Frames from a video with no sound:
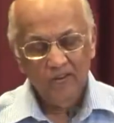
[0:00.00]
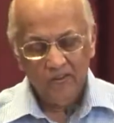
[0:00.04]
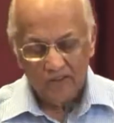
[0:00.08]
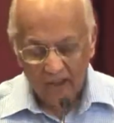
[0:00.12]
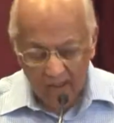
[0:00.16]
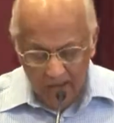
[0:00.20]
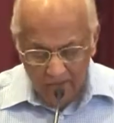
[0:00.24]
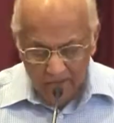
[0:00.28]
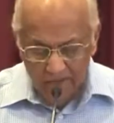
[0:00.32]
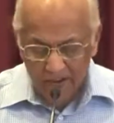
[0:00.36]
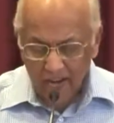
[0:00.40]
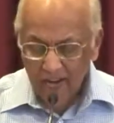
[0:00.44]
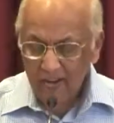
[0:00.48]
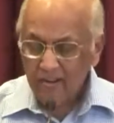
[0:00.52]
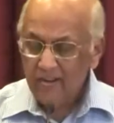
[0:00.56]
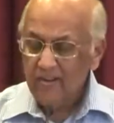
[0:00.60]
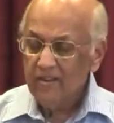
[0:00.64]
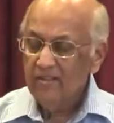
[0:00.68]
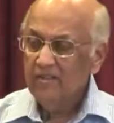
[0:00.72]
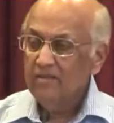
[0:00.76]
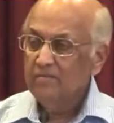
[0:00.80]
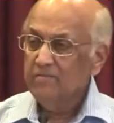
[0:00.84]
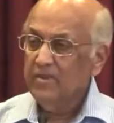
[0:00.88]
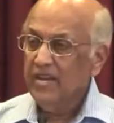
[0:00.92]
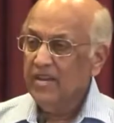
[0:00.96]
Try and find
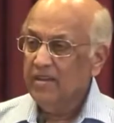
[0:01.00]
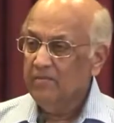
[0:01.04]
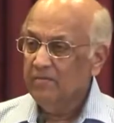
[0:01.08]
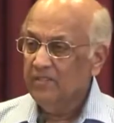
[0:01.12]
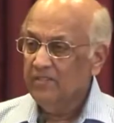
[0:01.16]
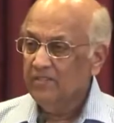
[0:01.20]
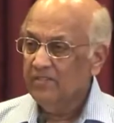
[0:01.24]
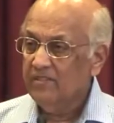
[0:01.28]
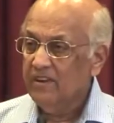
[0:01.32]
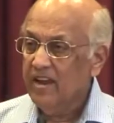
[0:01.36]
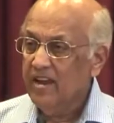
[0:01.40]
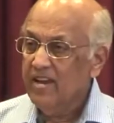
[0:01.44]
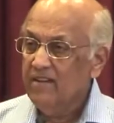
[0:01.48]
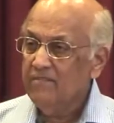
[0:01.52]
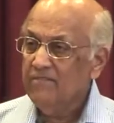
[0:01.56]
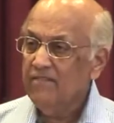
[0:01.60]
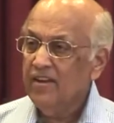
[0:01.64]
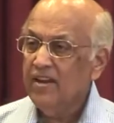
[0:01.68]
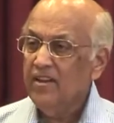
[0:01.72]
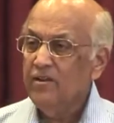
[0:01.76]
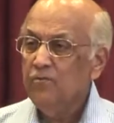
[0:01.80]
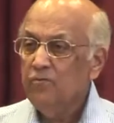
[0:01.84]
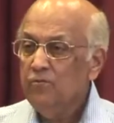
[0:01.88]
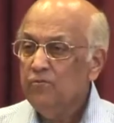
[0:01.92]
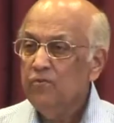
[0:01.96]
it in the Bible. Try and
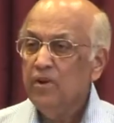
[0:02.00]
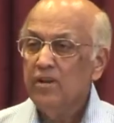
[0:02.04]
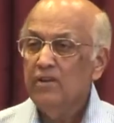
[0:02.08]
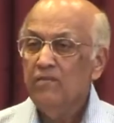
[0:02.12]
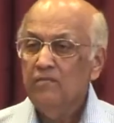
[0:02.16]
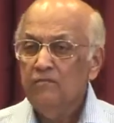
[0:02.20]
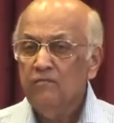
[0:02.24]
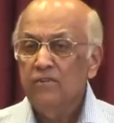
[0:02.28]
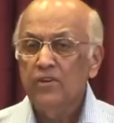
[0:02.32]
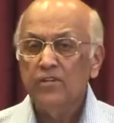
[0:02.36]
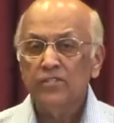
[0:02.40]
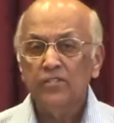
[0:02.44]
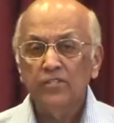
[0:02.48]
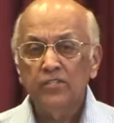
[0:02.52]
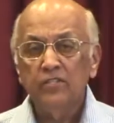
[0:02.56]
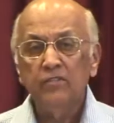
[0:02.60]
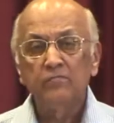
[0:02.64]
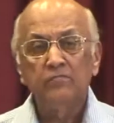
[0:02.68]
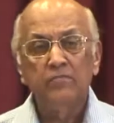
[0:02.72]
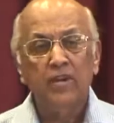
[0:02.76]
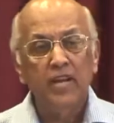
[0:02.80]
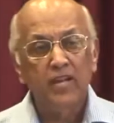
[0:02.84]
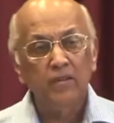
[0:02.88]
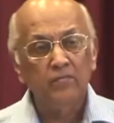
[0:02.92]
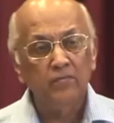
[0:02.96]
find one verse in
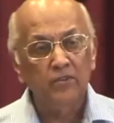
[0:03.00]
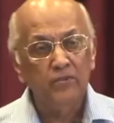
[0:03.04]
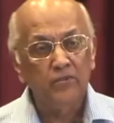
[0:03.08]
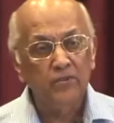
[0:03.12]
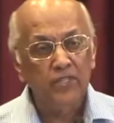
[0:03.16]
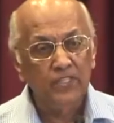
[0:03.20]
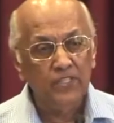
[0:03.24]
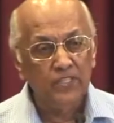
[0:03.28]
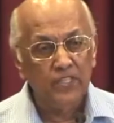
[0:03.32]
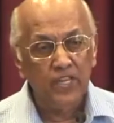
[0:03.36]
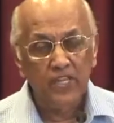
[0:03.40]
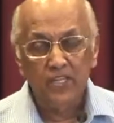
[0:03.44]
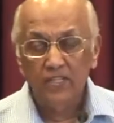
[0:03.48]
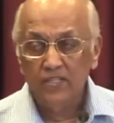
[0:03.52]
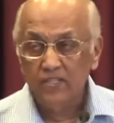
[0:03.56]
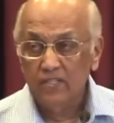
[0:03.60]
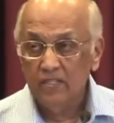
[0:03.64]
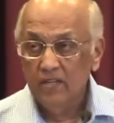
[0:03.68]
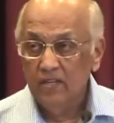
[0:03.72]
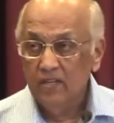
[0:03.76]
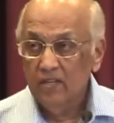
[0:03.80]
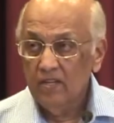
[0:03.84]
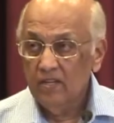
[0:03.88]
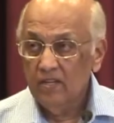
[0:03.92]
the Bible which says,